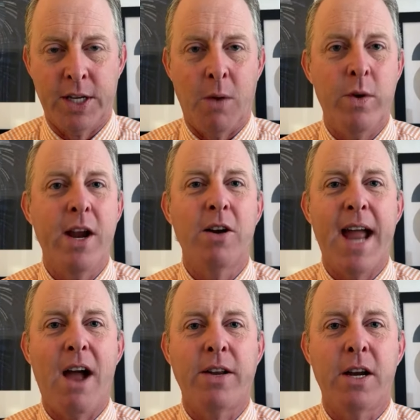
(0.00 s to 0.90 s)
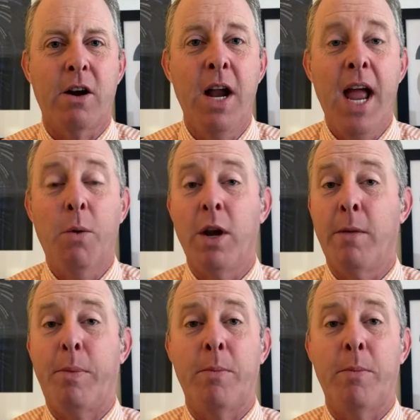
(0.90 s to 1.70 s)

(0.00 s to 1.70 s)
and we are down here where the hmm.